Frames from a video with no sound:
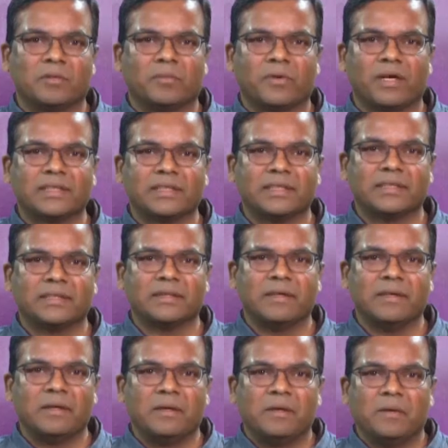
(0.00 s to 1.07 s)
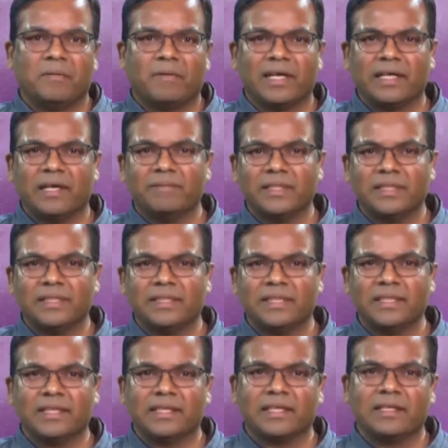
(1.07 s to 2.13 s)
process. What happens
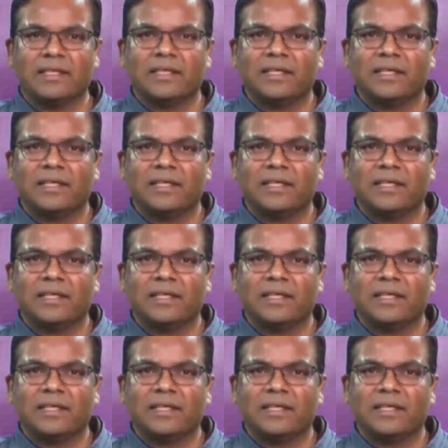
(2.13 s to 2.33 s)
here?